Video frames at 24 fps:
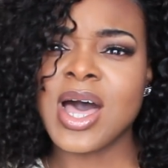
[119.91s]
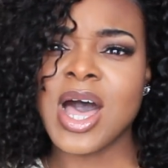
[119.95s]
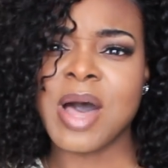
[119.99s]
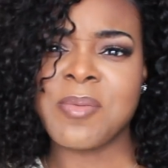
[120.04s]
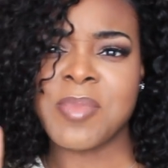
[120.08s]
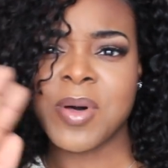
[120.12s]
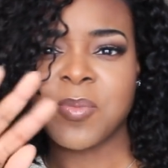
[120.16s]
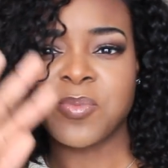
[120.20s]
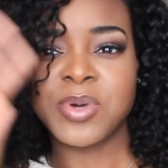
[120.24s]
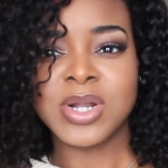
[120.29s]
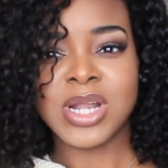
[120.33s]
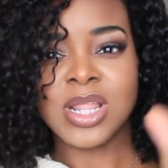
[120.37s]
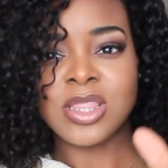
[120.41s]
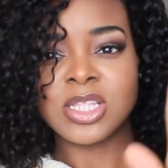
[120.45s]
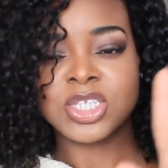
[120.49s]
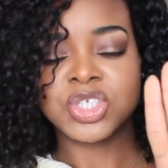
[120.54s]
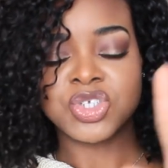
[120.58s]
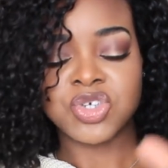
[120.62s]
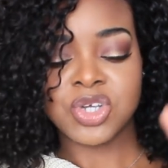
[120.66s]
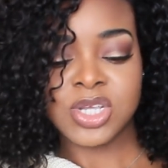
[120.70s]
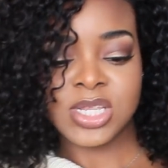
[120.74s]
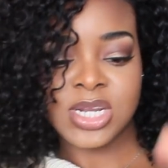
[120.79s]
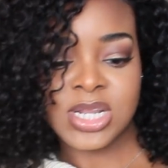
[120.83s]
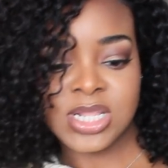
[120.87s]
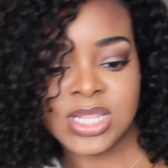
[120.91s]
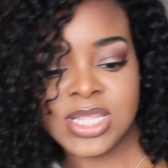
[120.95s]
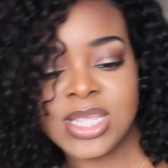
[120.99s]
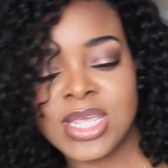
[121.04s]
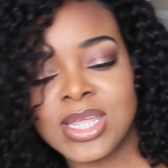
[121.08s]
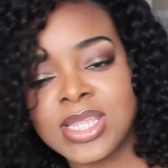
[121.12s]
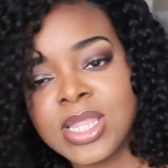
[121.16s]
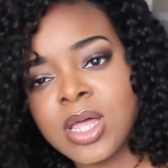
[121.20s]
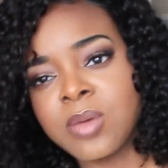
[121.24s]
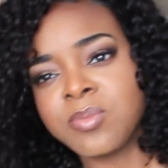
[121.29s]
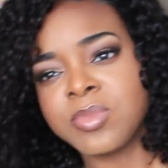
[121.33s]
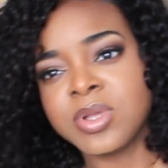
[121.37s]
Um, I'll put it on the screen and
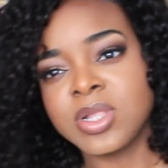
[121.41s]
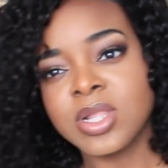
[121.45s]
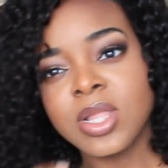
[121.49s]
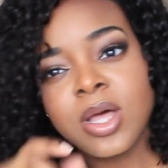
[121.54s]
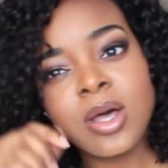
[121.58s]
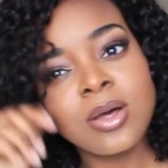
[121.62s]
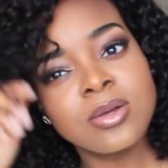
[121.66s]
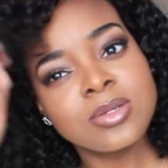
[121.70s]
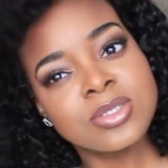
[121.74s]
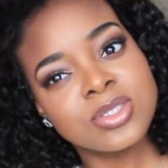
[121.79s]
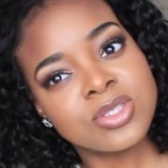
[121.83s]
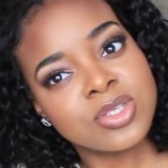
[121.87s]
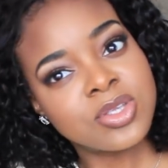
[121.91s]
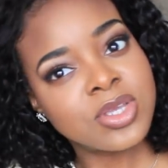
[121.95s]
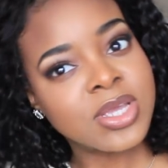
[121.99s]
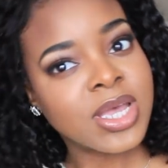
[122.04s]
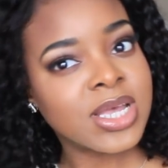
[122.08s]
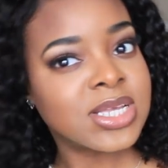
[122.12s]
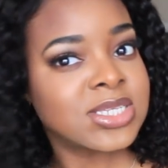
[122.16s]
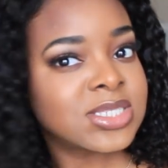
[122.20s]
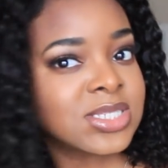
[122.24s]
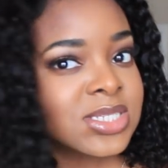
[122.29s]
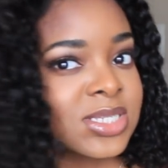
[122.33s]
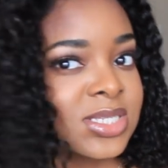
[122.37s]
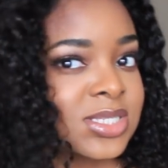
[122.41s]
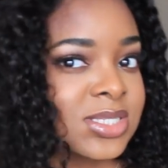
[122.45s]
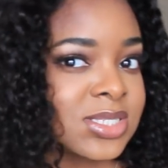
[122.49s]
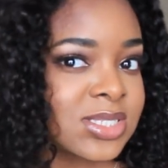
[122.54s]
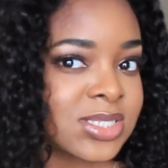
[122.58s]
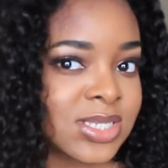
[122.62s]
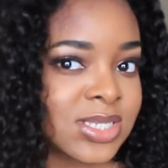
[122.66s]
link it down below so you guys can